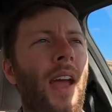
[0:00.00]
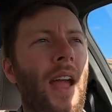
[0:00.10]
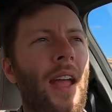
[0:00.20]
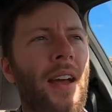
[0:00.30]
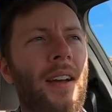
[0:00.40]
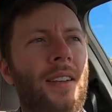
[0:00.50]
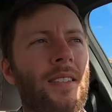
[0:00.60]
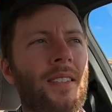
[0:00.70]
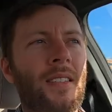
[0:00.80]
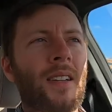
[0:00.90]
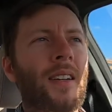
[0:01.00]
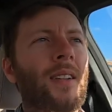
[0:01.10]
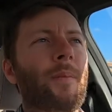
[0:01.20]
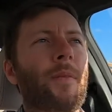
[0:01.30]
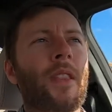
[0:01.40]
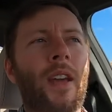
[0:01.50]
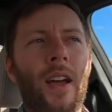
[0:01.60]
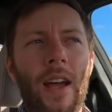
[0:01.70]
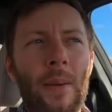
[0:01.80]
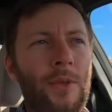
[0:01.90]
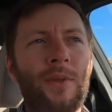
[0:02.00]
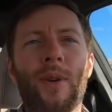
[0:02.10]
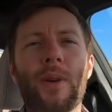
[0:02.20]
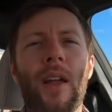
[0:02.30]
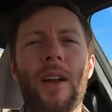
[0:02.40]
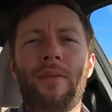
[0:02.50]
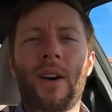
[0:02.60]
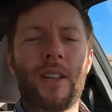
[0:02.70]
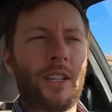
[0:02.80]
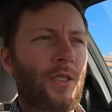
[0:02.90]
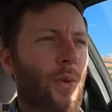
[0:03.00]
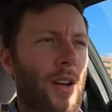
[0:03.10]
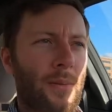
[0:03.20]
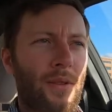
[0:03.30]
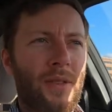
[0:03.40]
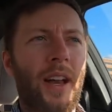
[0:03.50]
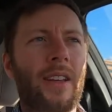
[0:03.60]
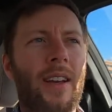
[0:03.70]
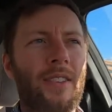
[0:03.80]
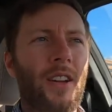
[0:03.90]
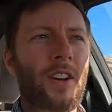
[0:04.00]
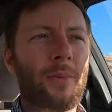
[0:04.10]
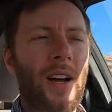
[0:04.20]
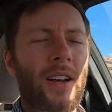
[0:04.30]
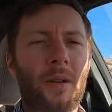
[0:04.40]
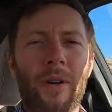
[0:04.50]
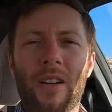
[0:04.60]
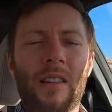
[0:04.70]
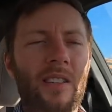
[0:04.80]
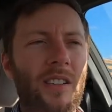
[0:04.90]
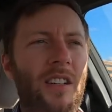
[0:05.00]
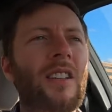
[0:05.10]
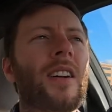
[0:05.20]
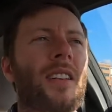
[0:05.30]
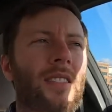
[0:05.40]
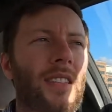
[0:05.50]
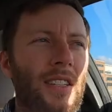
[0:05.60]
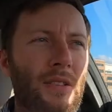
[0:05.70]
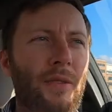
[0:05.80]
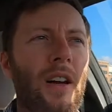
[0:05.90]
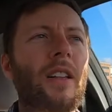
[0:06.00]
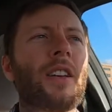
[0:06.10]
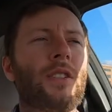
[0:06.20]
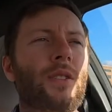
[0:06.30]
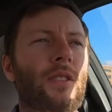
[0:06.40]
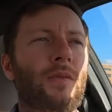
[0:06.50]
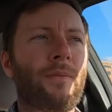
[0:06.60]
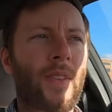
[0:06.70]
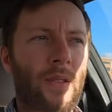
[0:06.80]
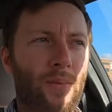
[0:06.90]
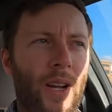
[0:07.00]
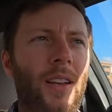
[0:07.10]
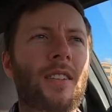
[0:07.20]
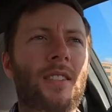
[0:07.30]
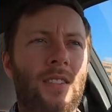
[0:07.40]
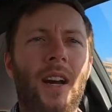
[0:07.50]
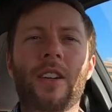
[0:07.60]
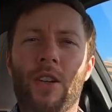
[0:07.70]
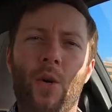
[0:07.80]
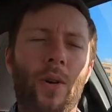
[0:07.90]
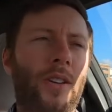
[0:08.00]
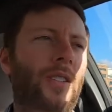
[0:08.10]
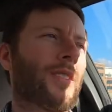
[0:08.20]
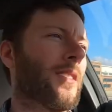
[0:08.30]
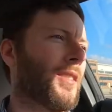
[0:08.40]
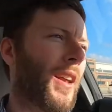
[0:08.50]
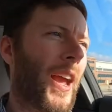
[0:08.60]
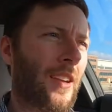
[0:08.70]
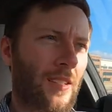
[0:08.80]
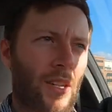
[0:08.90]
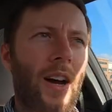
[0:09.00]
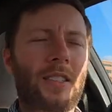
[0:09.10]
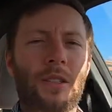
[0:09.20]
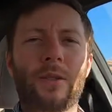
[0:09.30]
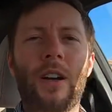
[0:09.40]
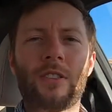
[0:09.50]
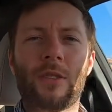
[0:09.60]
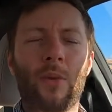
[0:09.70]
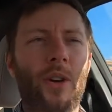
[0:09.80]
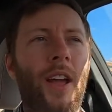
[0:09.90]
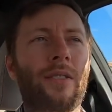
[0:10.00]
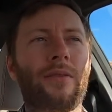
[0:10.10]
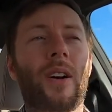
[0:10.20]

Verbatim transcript: and the M240i felt like you wanted to be flying down the autobahn at a buck 30. This felt like you could bring it into tighter corners and, and toss it around some more and have